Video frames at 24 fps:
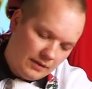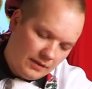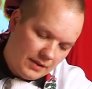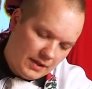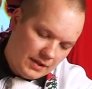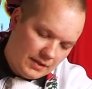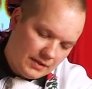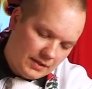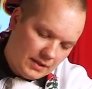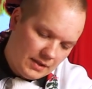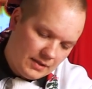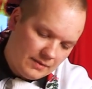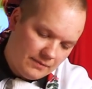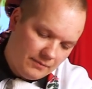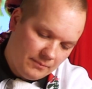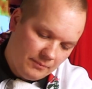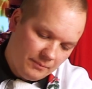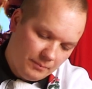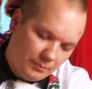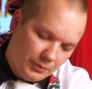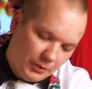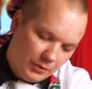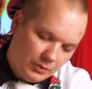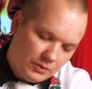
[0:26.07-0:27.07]
This is
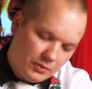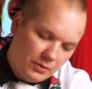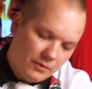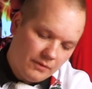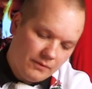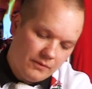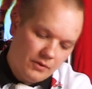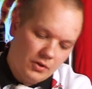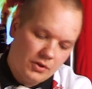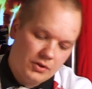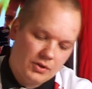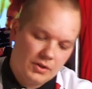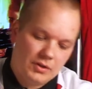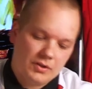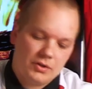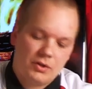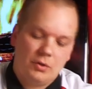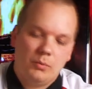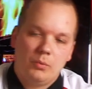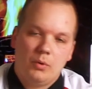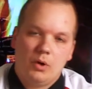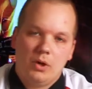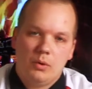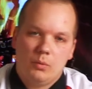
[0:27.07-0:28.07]
Bluetooth version
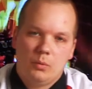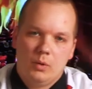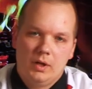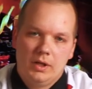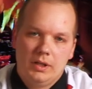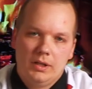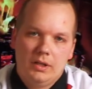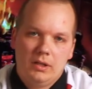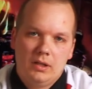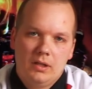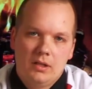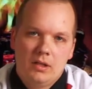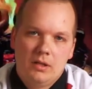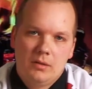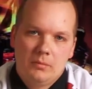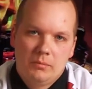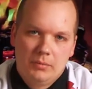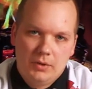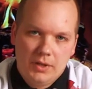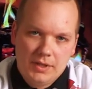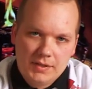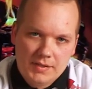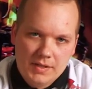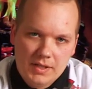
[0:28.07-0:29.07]
2.1
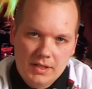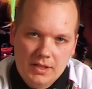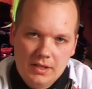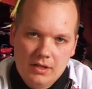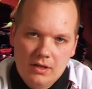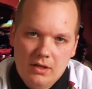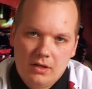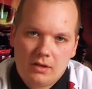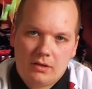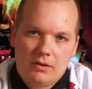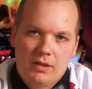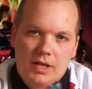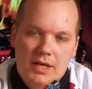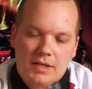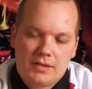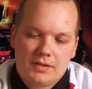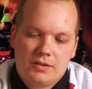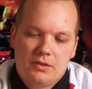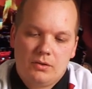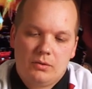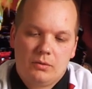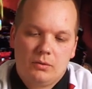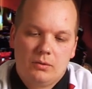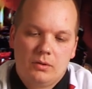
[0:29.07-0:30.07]
plus EDR class
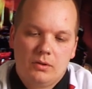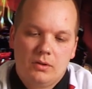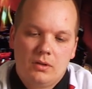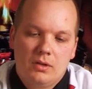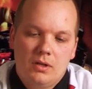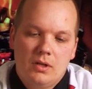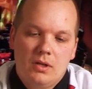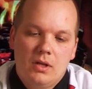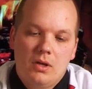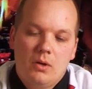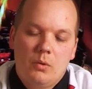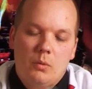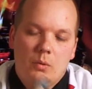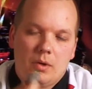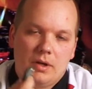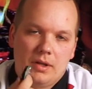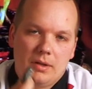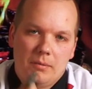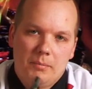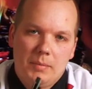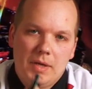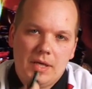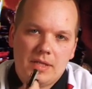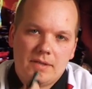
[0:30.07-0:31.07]
2. One
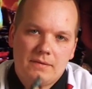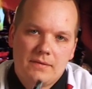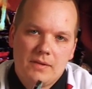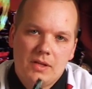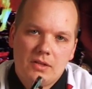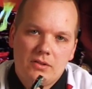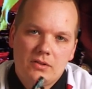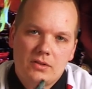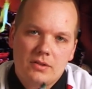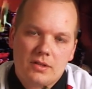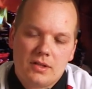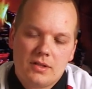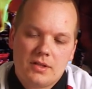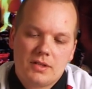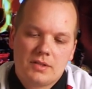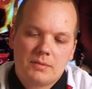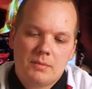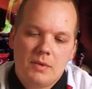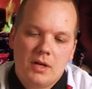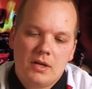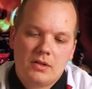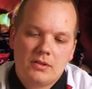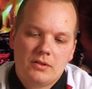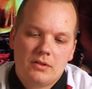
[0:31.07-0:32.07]
of the best features of this
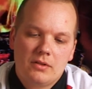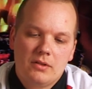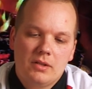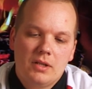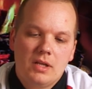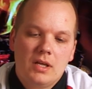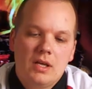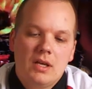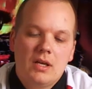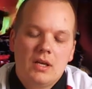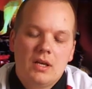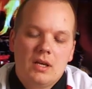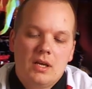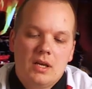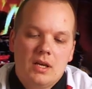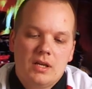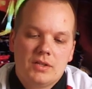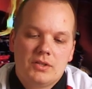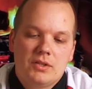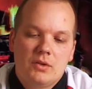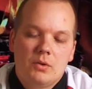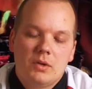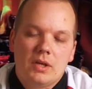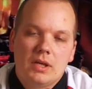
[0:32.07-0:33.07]
module
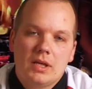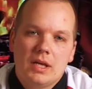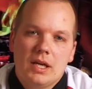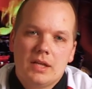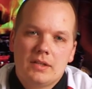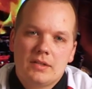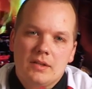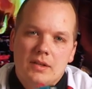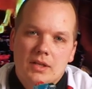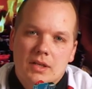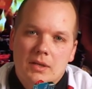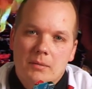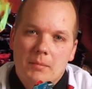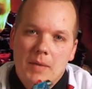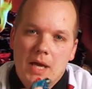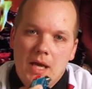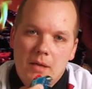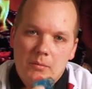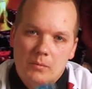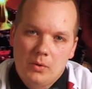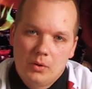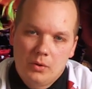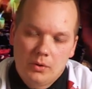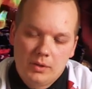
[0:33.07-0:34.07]
is you can get to the
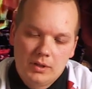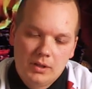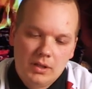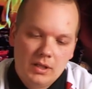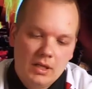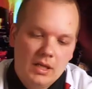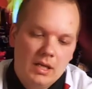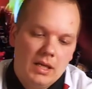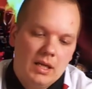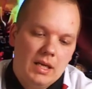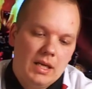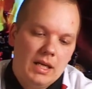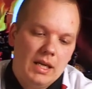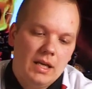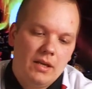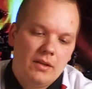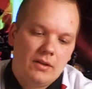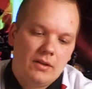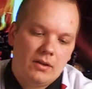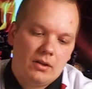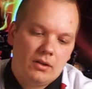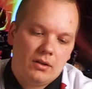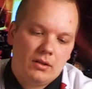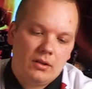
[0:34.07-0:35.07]
command mode
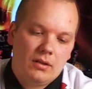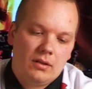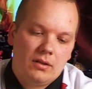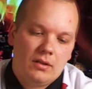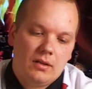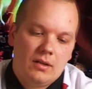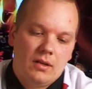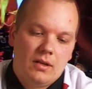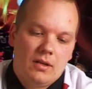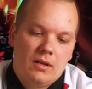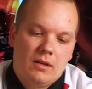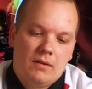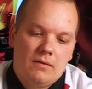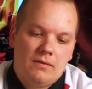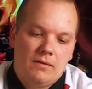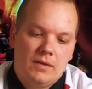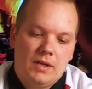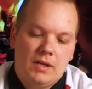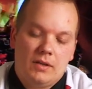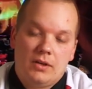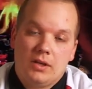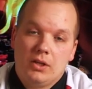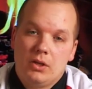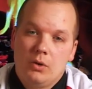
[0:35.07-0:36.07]
either
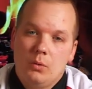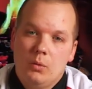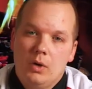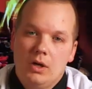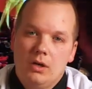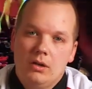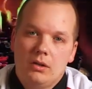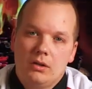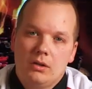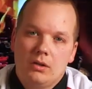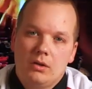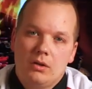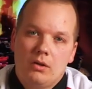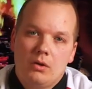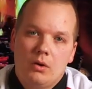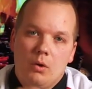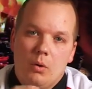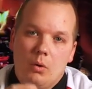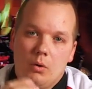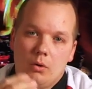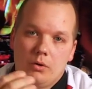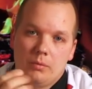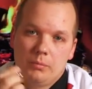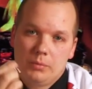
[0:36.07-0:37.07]
via the UART
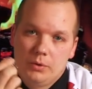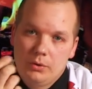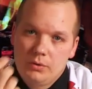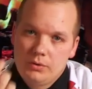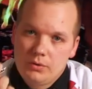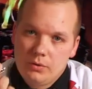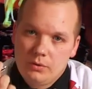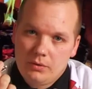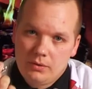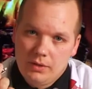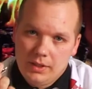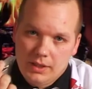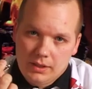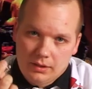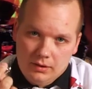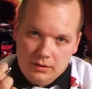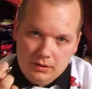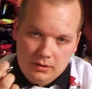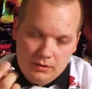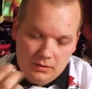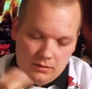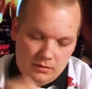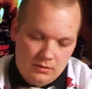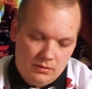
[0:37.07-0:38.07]
or Bluetooth link.
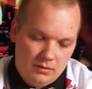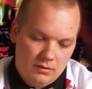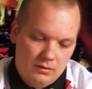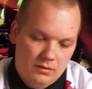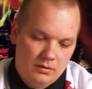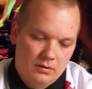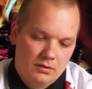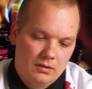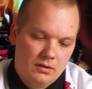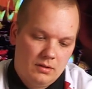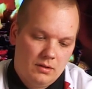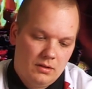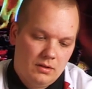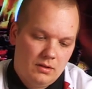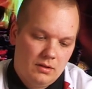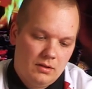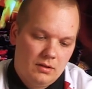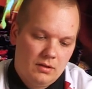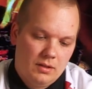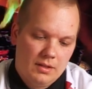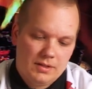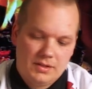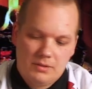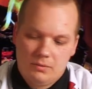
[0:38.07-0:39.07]

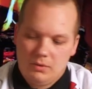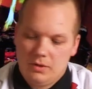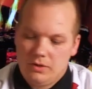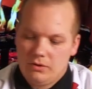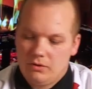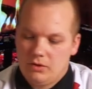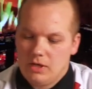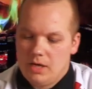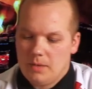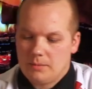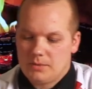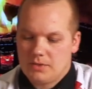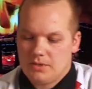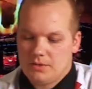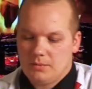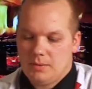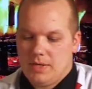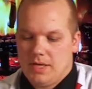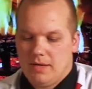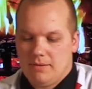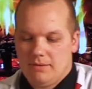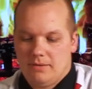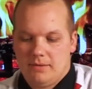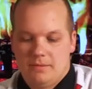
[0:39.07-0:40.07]
Let's see what other options we
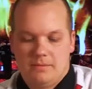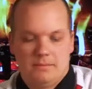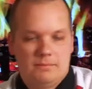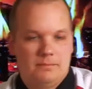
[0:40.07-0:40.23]
have.